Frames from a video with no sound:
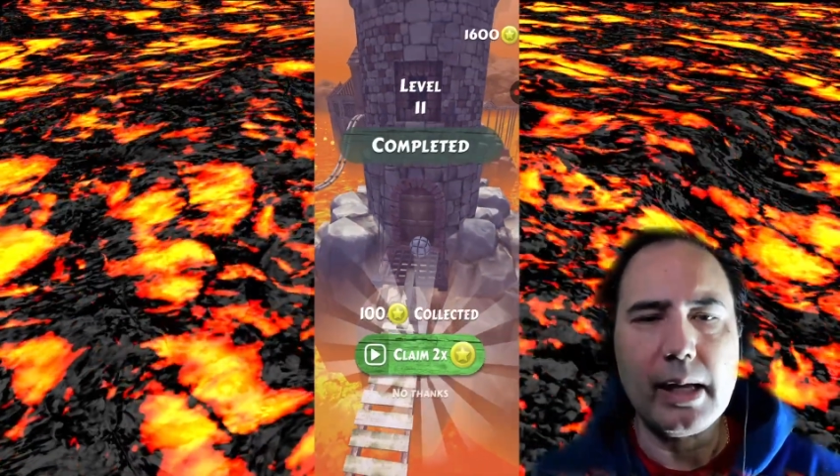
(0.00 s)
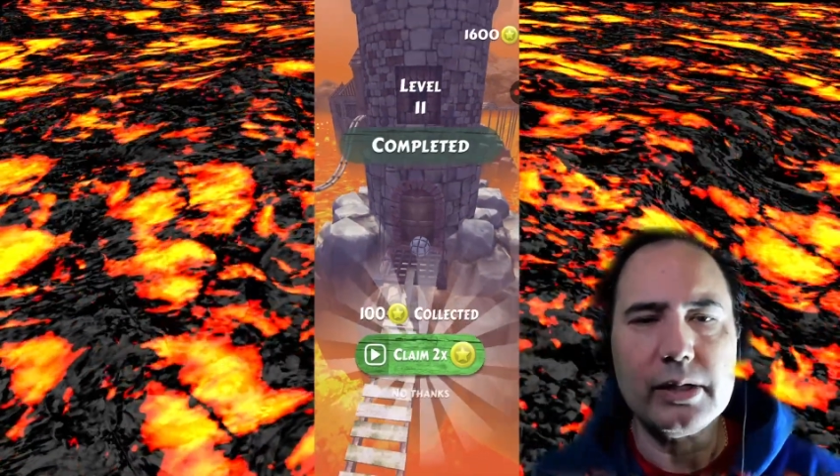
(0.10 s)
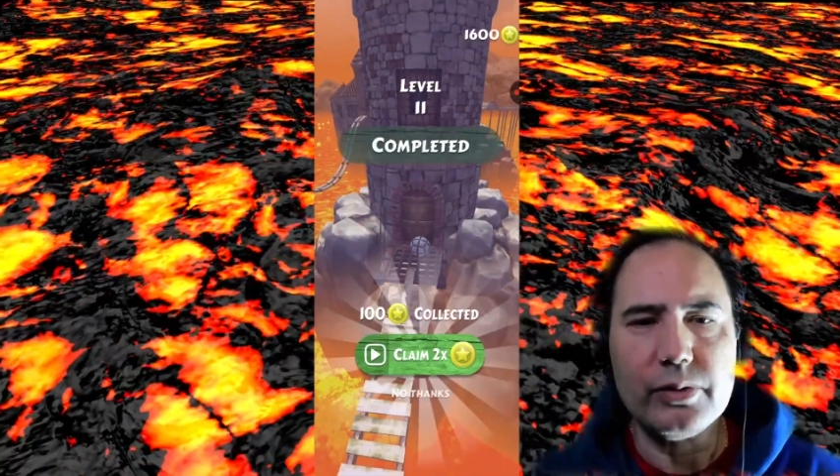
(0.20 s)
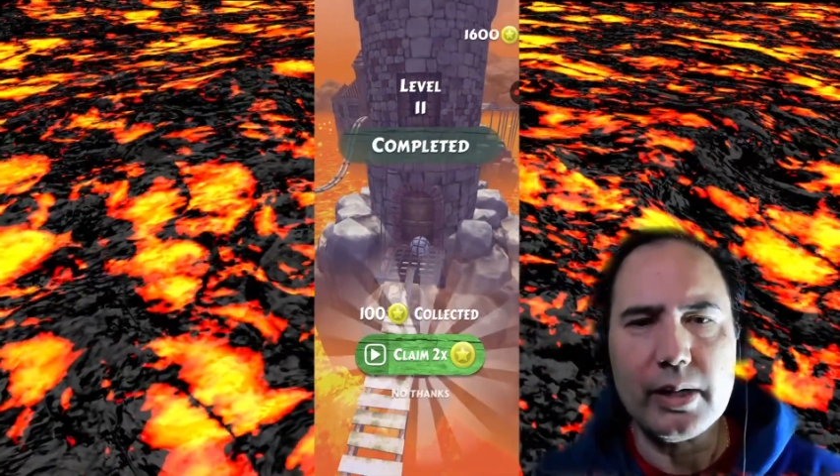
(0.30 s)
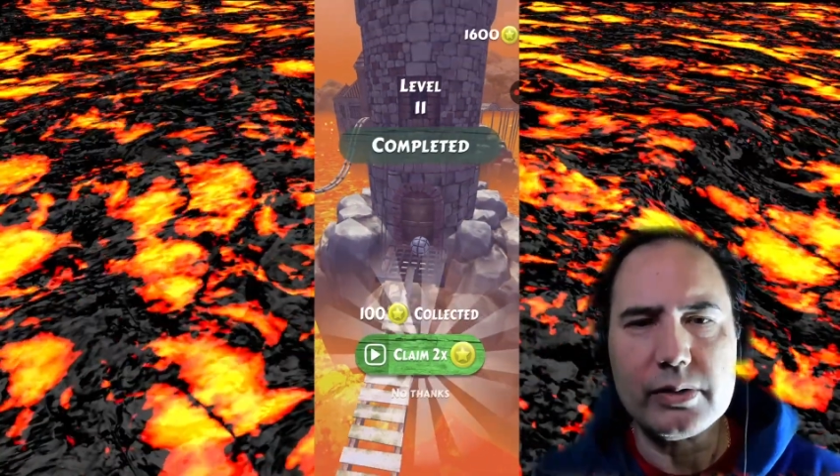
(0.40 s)
of
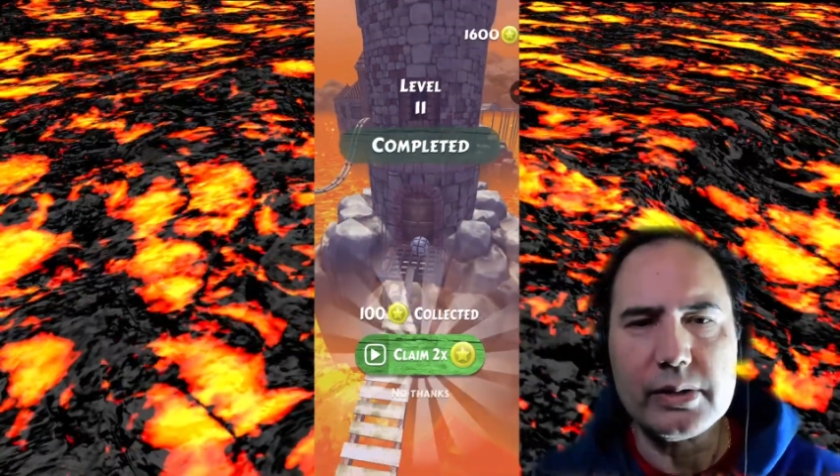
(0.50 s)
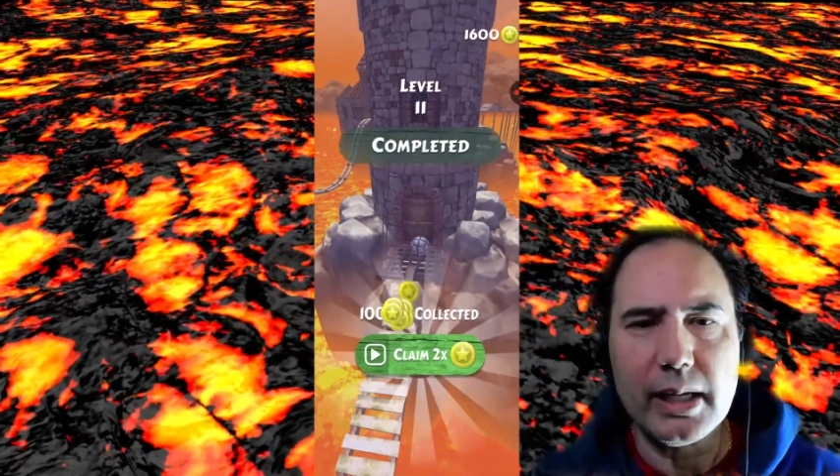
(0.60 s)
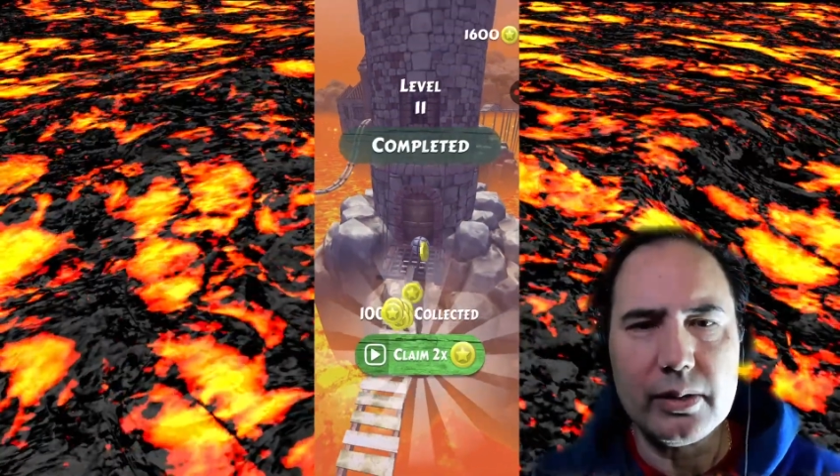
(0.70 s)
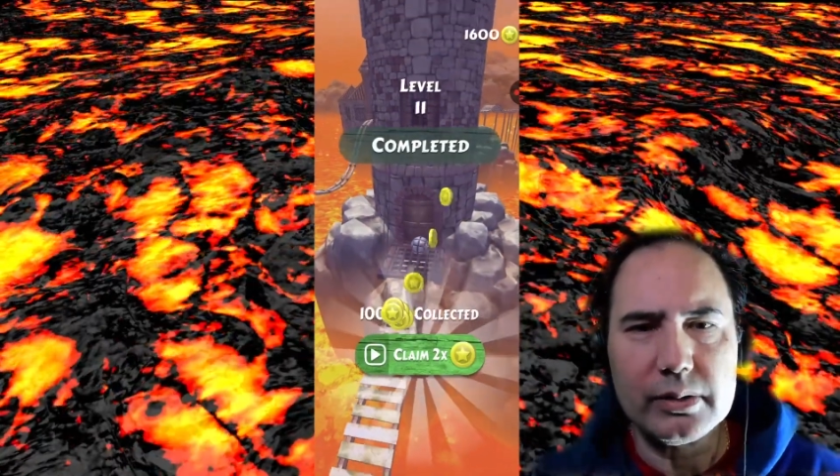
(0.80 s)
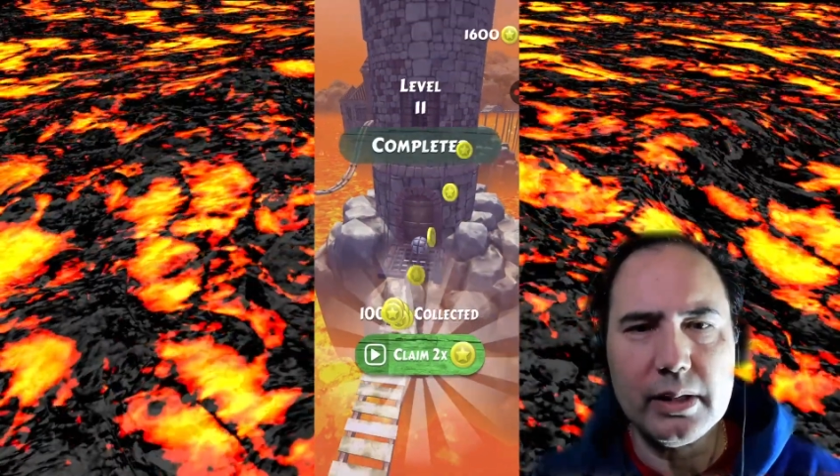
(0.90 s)
drowns
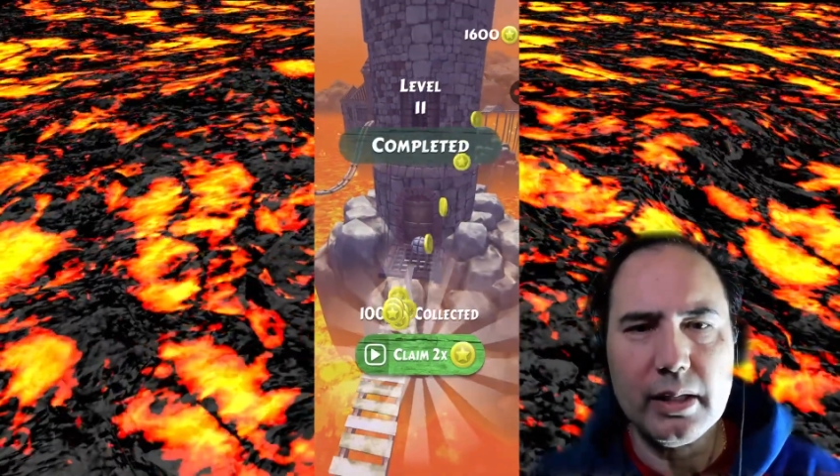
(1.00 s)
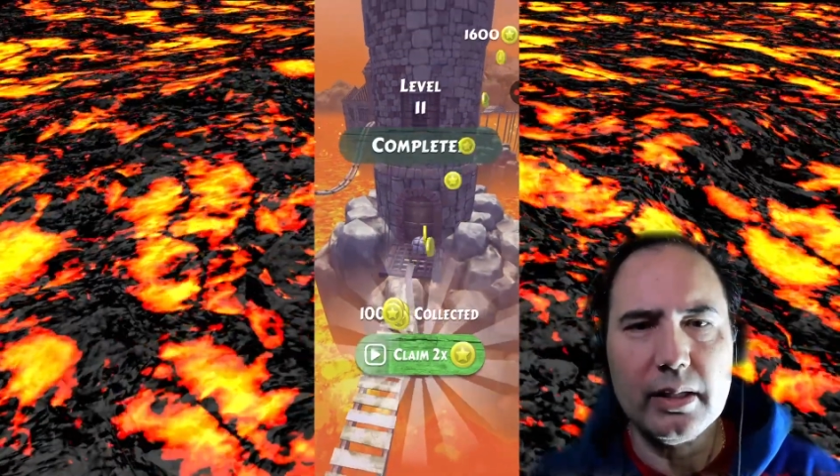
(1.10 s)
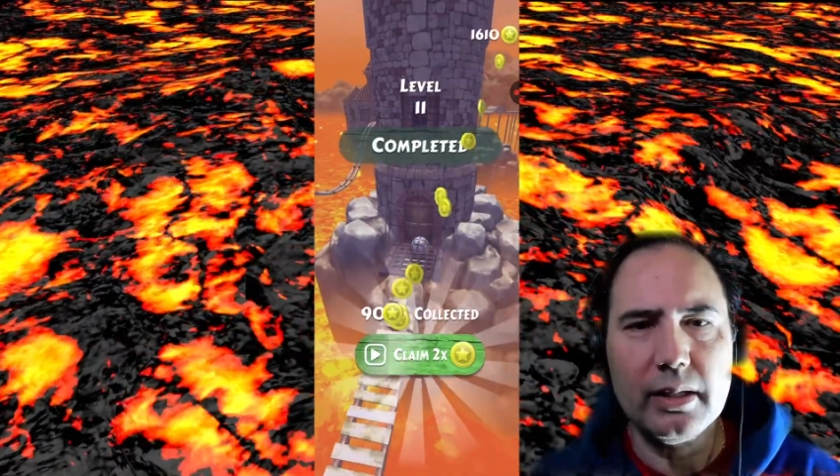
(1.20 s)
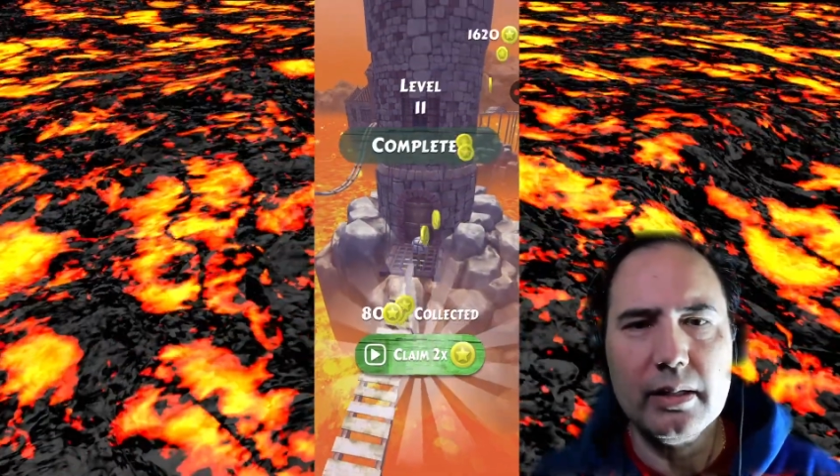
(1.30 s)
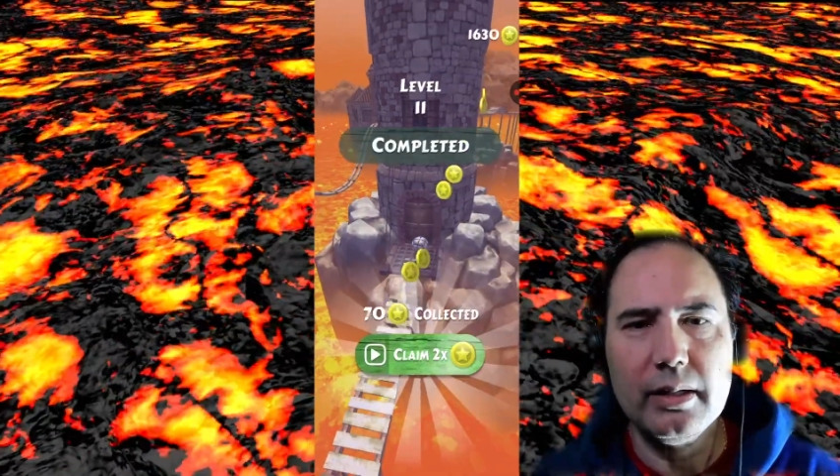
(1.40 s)
out
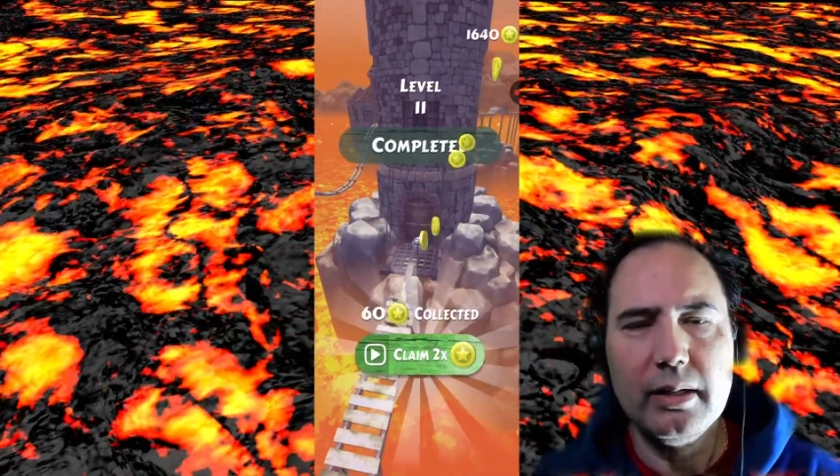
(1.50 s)
the